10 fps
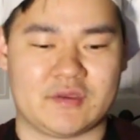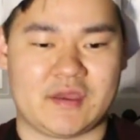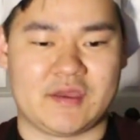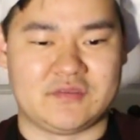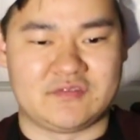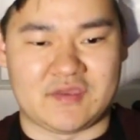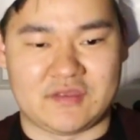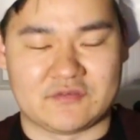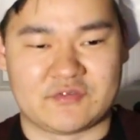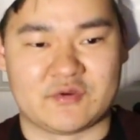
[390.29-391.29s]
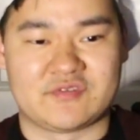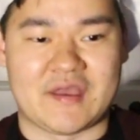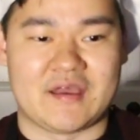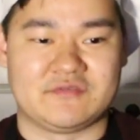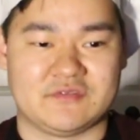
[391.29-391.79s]
I'd say the first
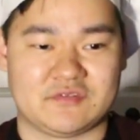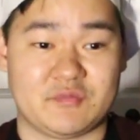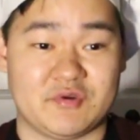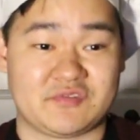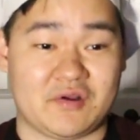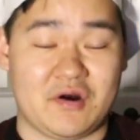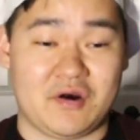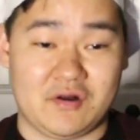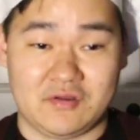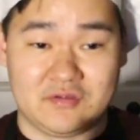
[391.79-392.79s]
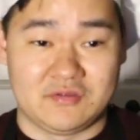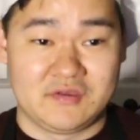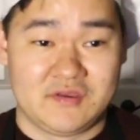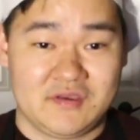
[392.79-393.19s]
half is almost all